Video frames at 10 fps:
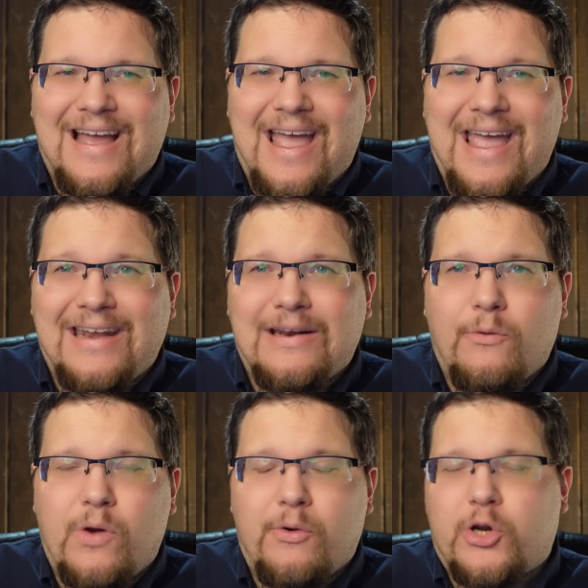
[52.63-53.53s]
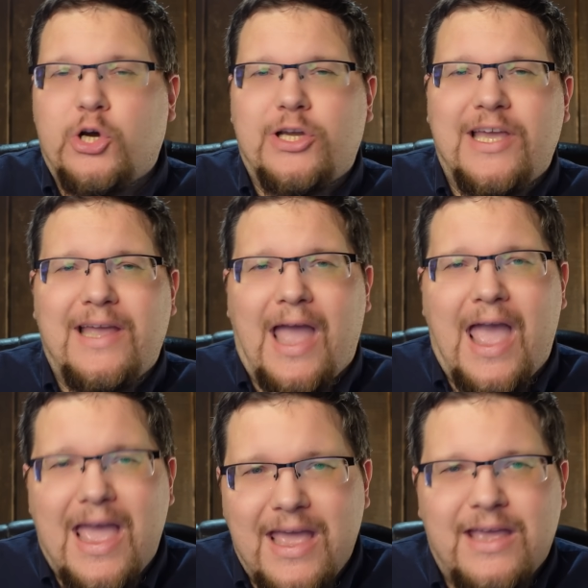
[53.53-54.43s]
And we were cooking
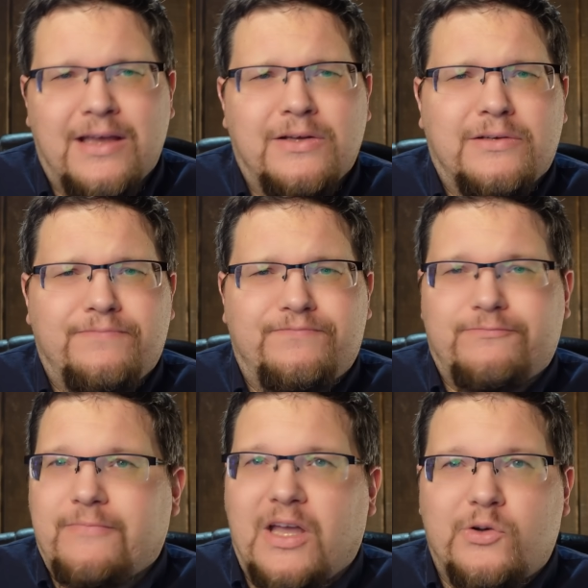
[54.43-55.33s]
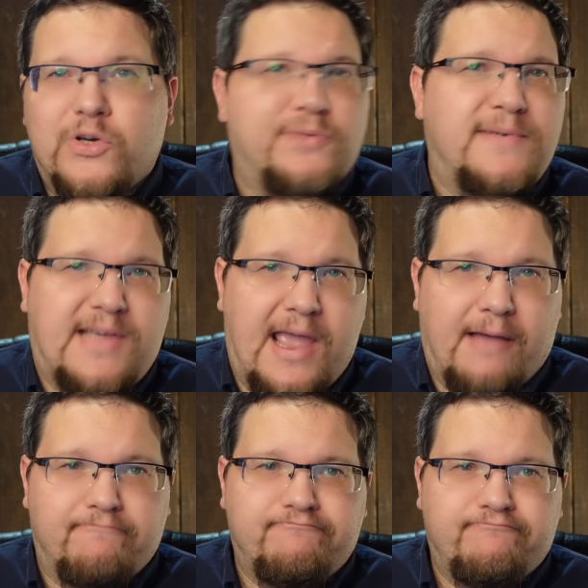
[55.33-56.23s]
a a Christmas ham